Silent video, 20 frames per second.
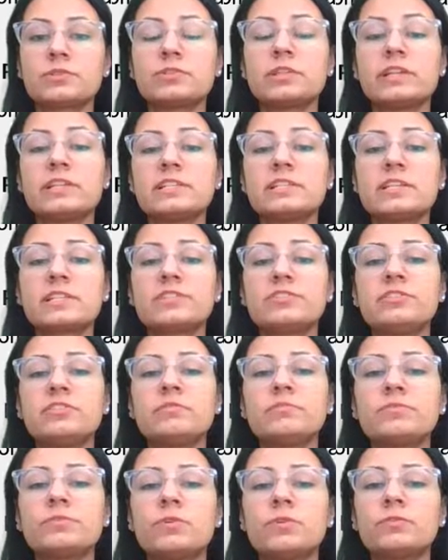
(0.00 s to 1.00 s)
So that is
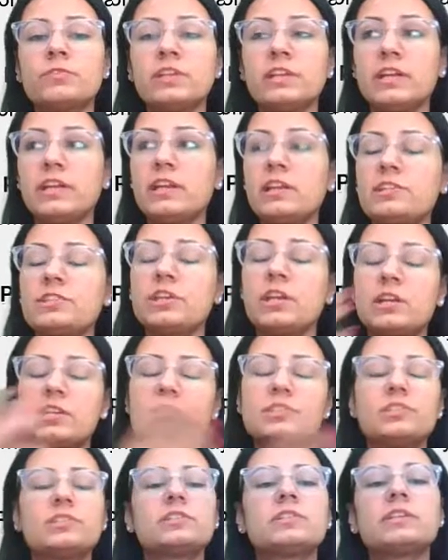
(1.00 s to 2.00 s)
extremes of the age,
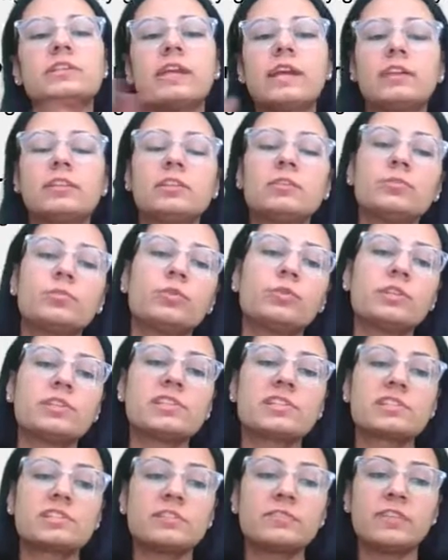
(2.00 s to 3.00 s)
children and the more than
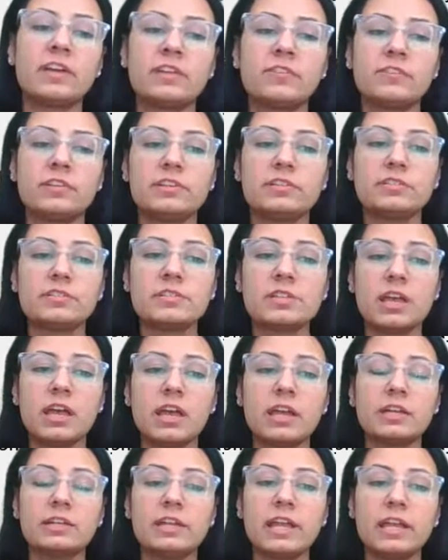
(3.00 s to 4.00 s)
65 years.
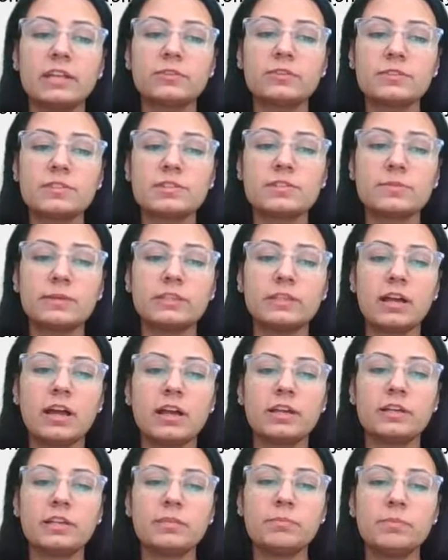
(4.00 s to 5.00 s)
Diagnosis by the
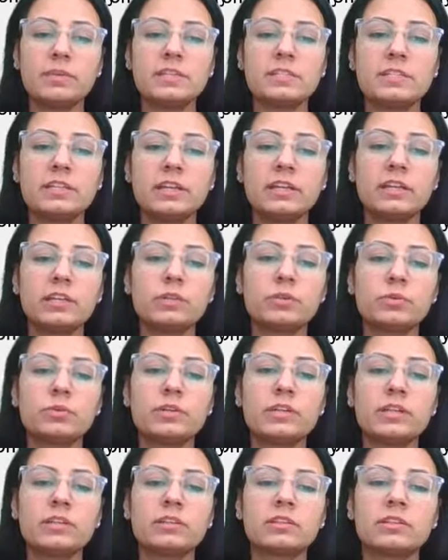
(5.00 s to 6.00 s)
RT-PCR
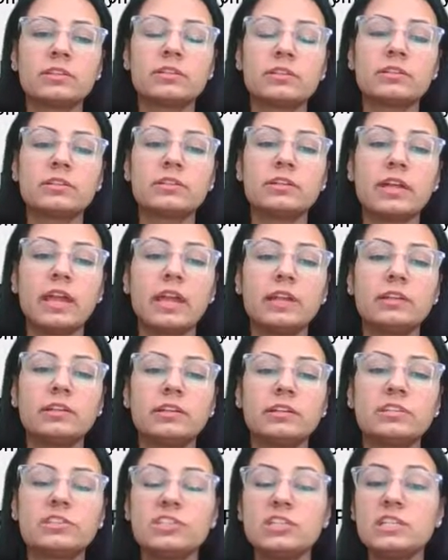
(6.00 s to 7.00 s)
including the
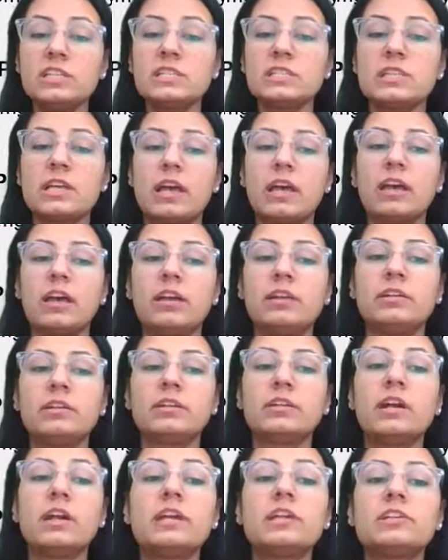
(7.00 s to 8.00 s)
antigens,
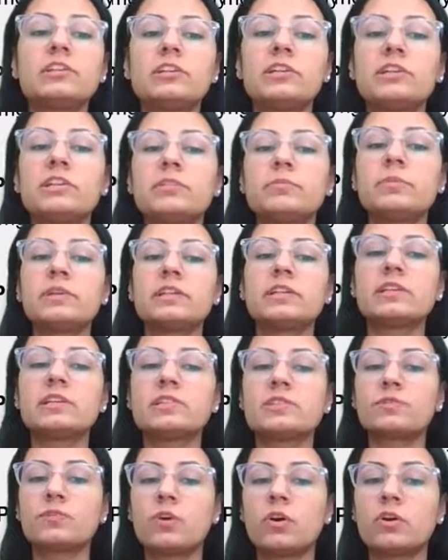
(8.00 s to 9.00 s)
and treatment
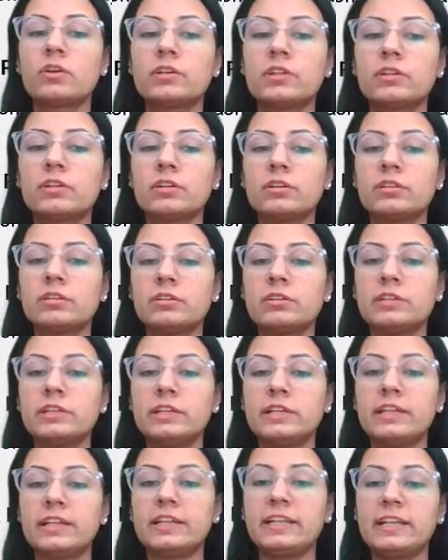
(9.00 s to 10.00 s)
is what the
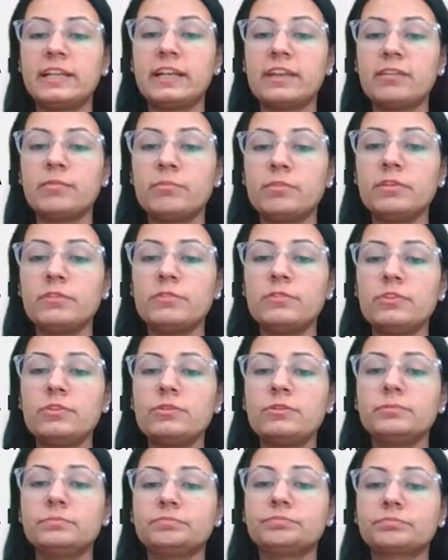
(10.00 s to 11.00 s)

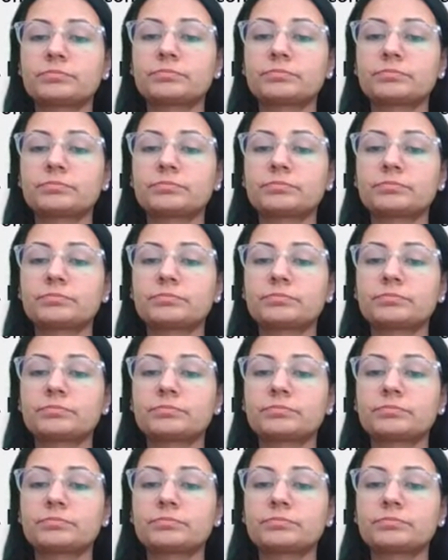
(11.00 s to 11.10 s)
Tamiflu.